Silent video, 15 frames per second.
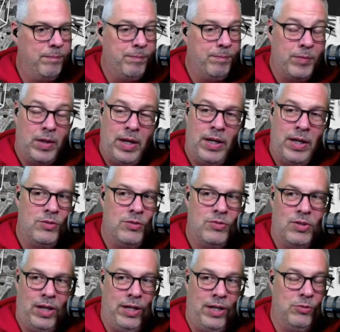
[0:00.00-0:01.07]
Yeah,
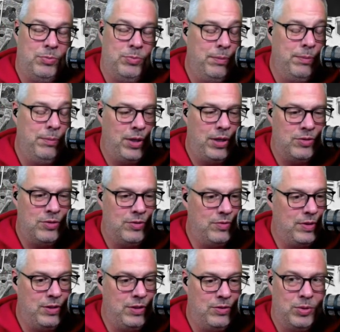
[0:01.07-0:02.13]
he's been impressive.
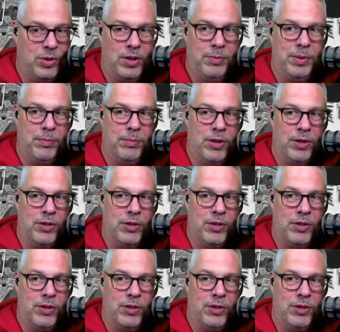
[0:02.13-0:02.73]
He's really been impressive.